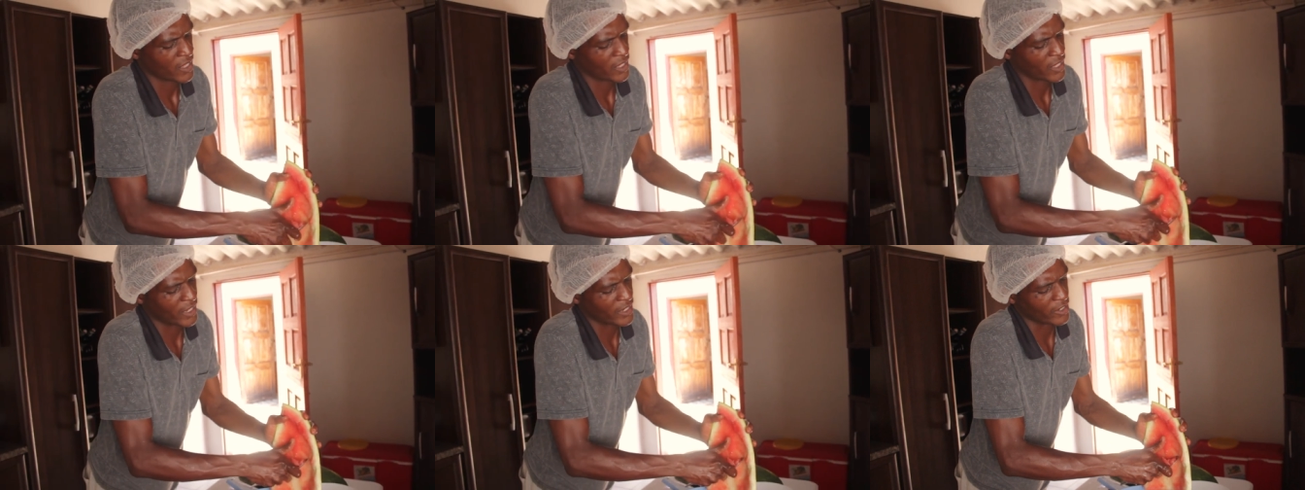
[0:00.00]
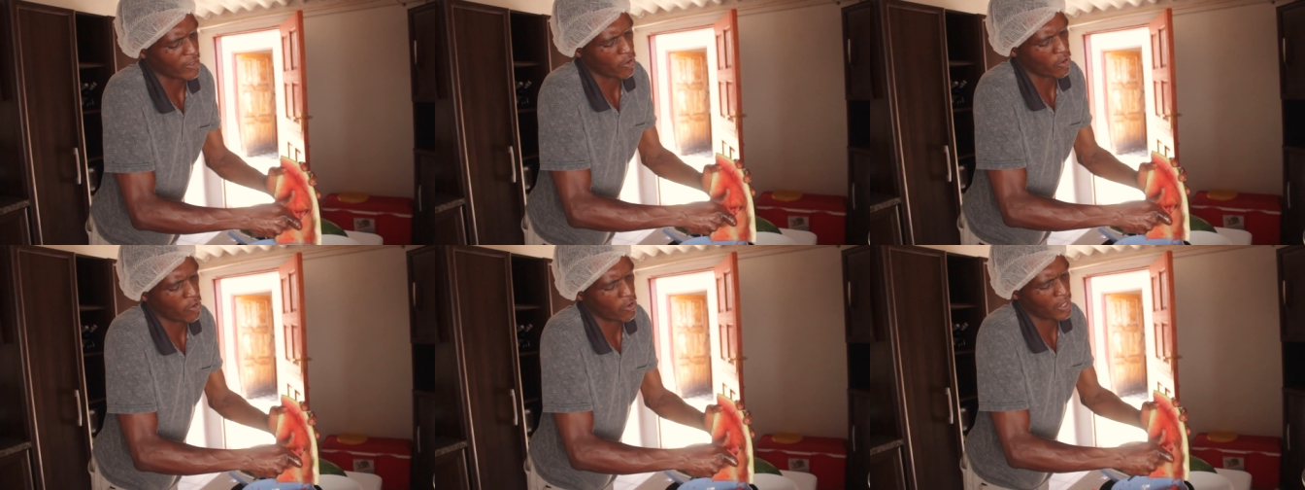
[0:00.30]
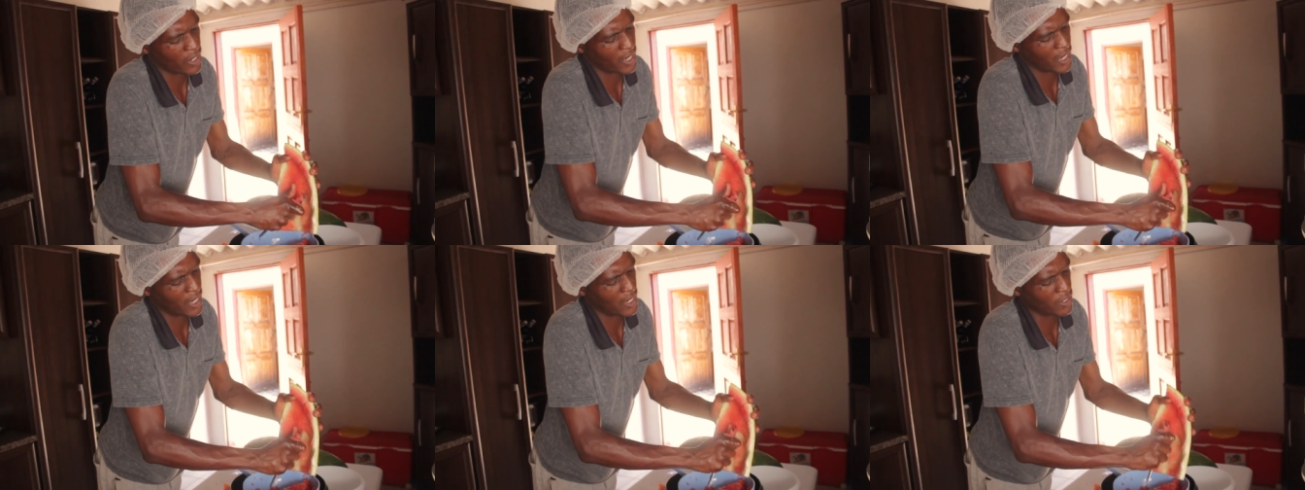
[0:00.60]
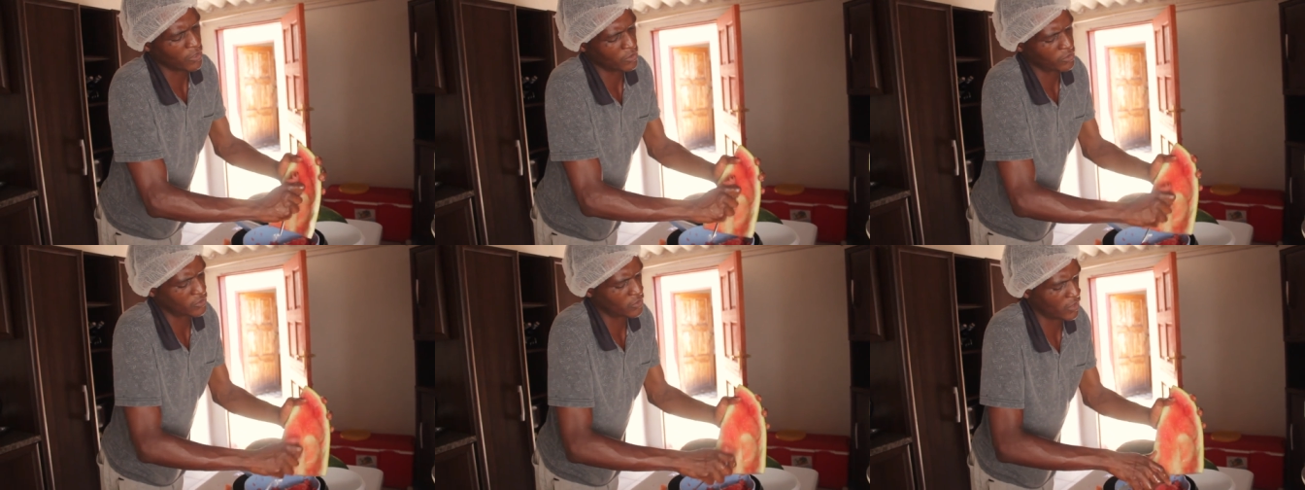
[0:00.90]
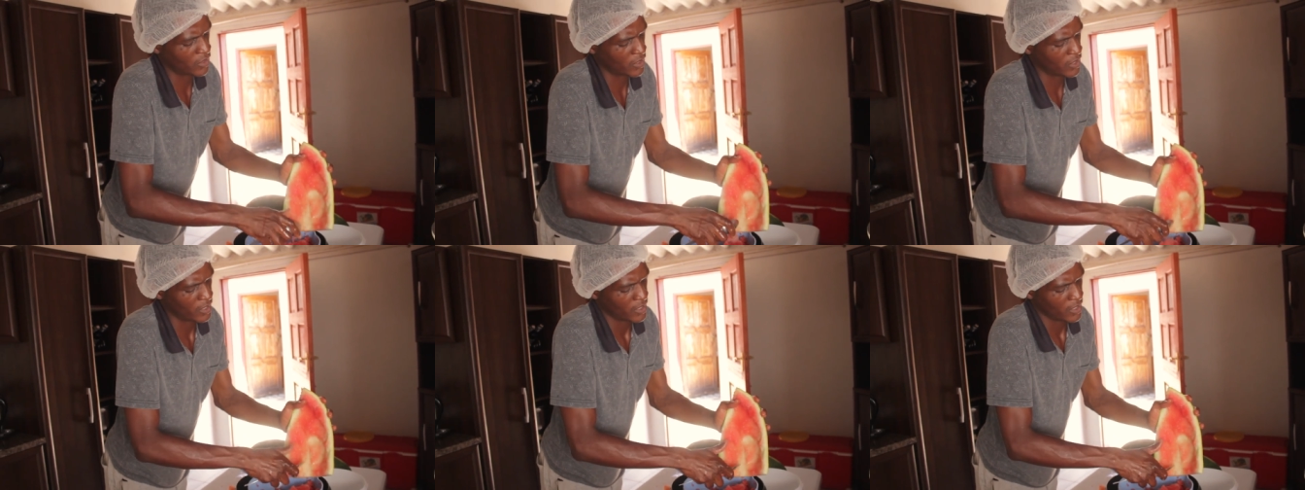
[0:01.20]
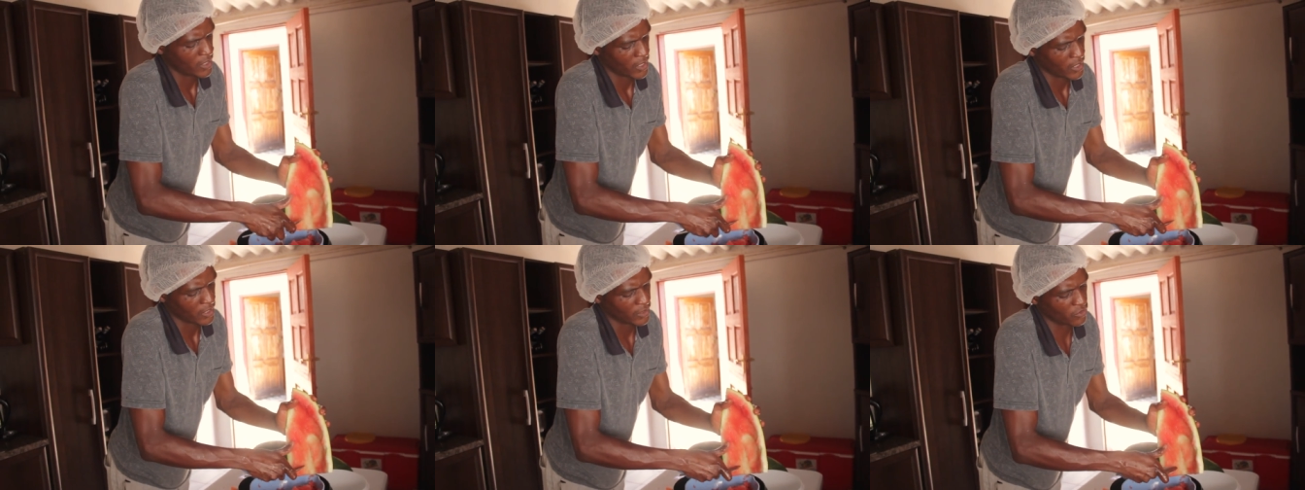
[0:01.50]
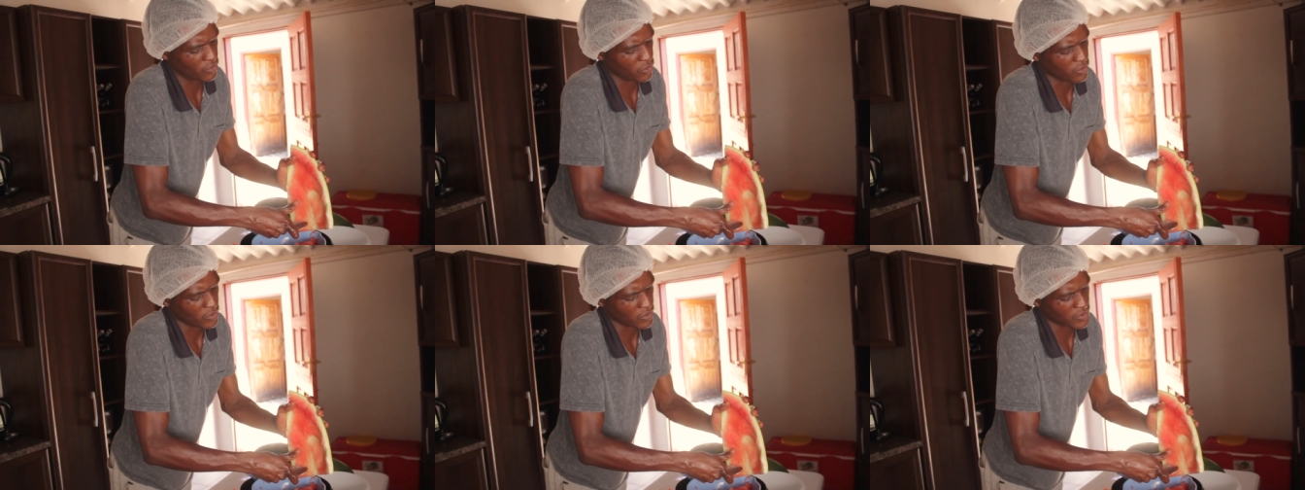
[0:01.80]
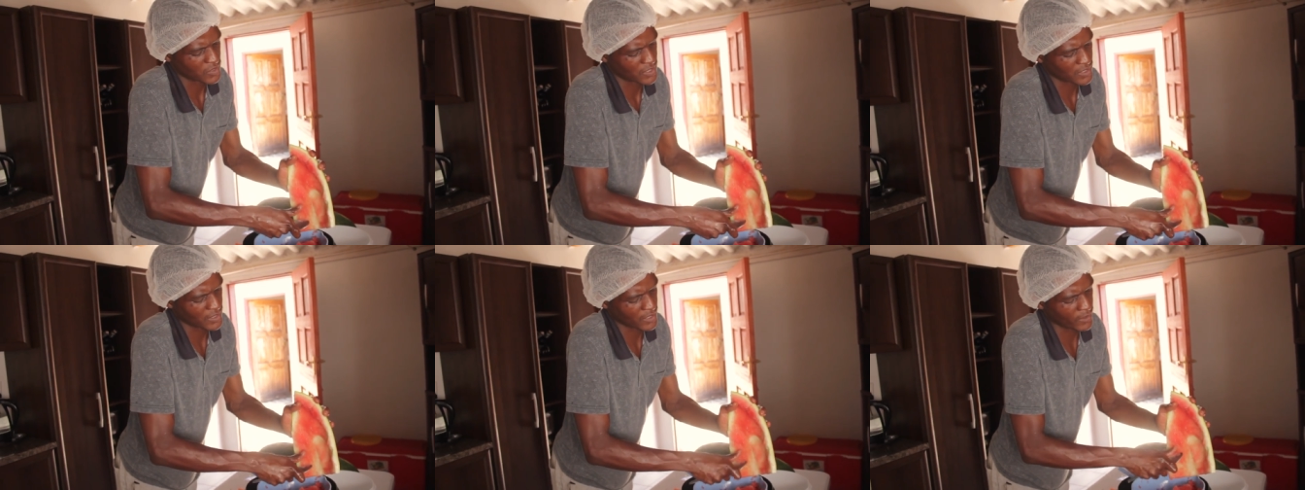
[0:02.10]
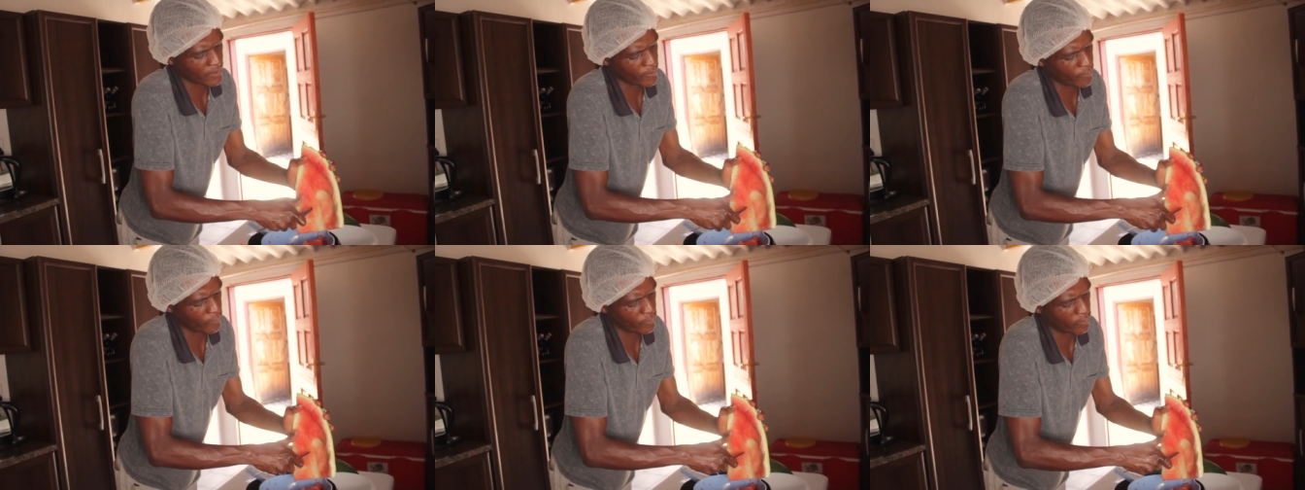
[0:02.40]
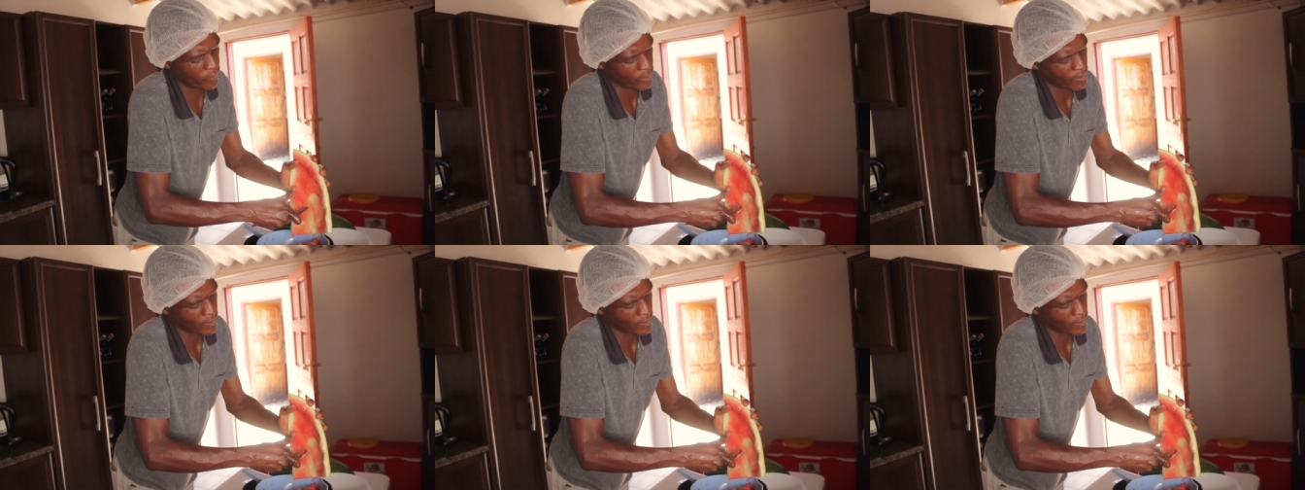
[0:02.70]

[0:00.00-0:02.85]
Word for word: Get it all out into your sieve